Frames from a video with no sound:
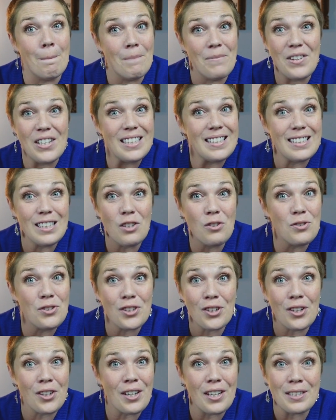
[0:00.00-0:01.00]
This
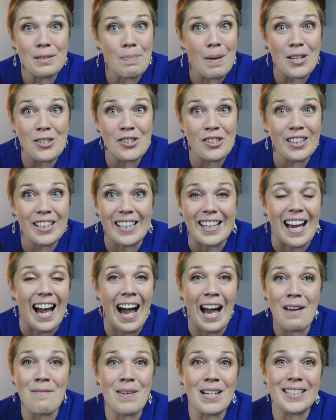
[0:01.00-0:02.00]
user especially,
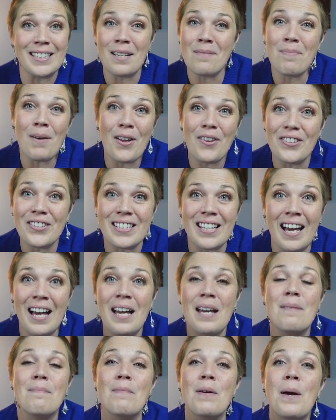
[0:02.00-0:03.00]
I mess up all the
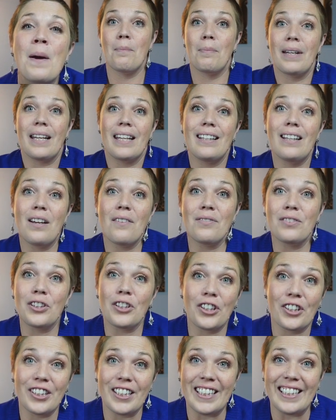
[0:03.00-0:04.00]
time, but I love
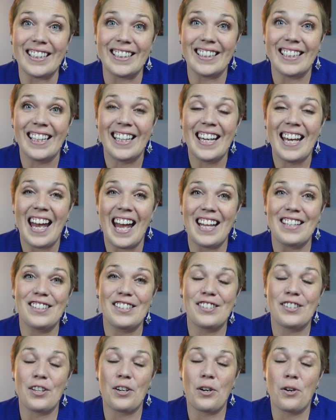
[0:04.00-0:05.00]
learning. And
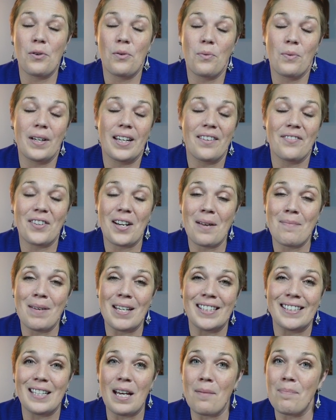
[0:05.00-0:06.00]
so whenever I
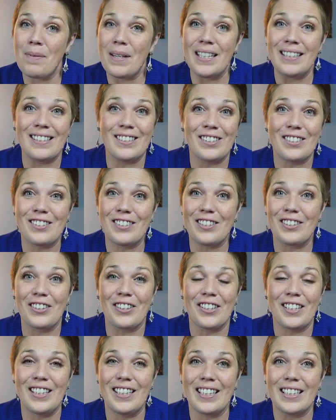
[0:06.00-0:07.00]
mess up, it's just a
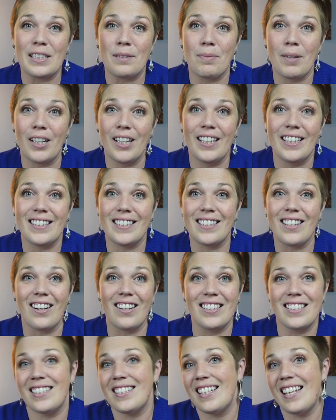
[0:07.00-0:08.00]
learning experience. And
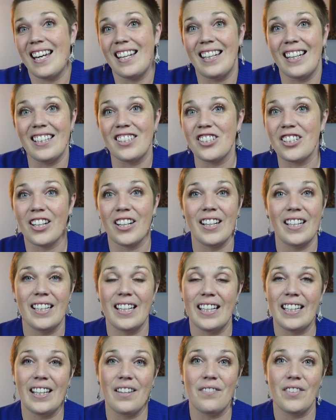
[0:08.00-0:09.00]
honestly, I like sharing
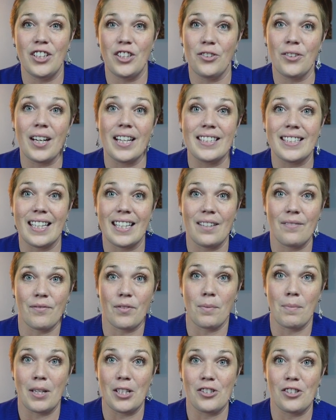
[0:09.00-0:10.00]
and giving you guys that
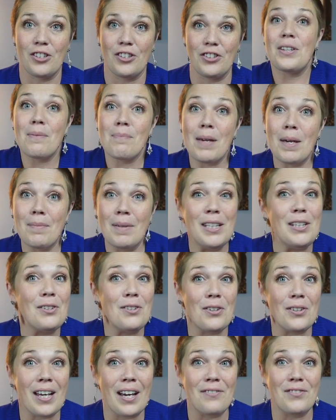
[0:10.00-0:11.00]
information so that maybe you
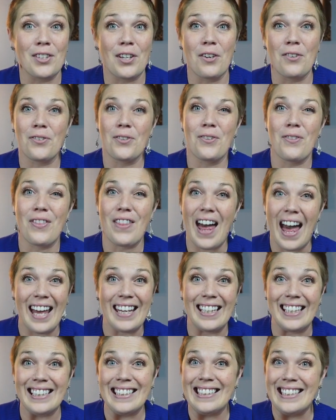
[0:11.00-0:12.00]
don't have to go through that
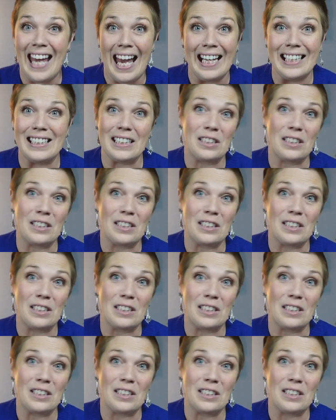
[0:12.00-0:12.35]
exact